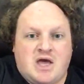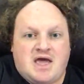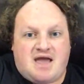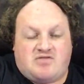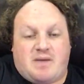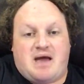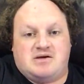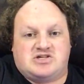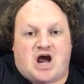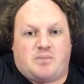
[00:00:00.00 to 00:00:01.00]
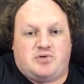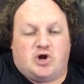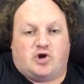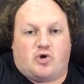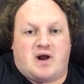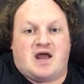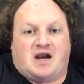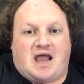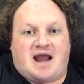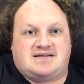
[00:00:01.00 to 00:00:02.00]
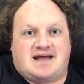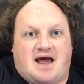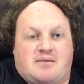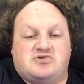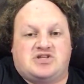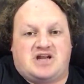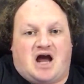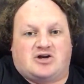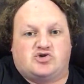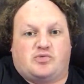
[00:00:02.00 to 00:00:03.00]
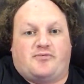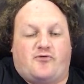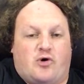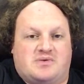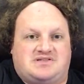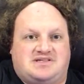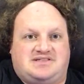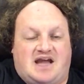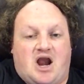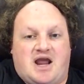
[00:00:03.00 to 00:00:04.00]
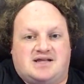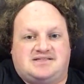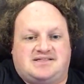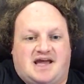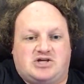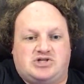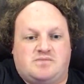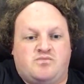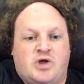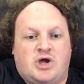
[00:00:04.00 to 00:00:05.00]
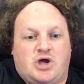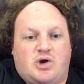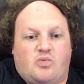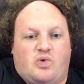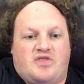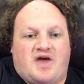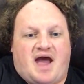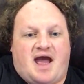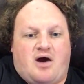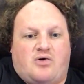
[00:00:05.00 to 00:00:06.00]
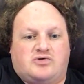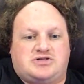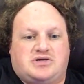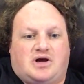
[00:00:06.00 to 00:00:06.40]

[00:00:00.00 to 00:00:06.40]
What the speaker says: If the baby's not pure Korean, a lot of times the doctors will perform a cesarean section without